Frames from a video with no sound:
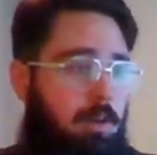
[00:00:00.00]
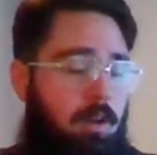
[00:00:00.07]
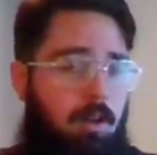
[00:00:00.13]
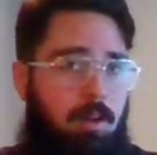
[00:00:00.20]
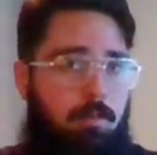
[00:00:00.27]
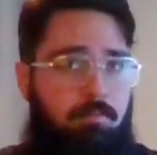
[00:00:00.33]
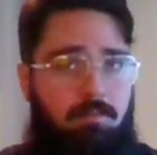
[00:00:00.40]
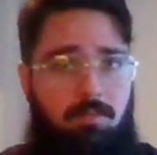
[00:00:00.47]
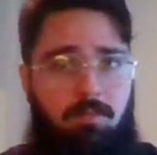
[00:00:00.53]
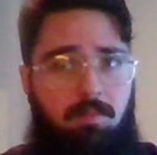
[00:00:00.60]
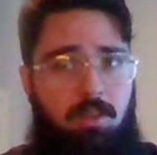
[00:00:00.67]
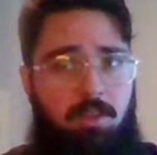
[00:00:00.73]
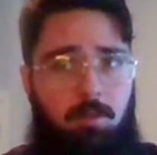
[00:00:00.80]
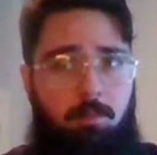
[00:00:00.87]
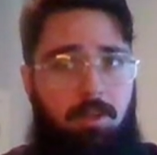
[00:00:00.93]

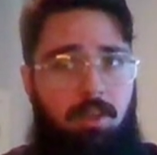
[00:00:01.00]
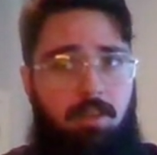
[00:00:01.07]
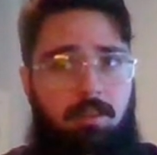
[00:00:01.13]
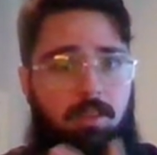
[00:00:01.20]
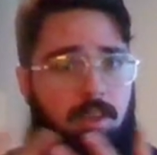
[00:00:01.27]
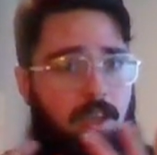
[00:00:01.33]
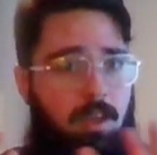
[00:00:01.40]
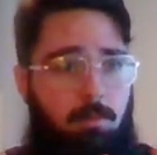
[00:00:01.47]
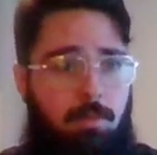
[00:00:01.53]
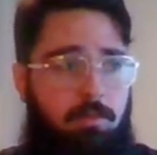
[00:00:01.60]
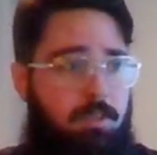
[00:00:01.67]
that you're playing the game.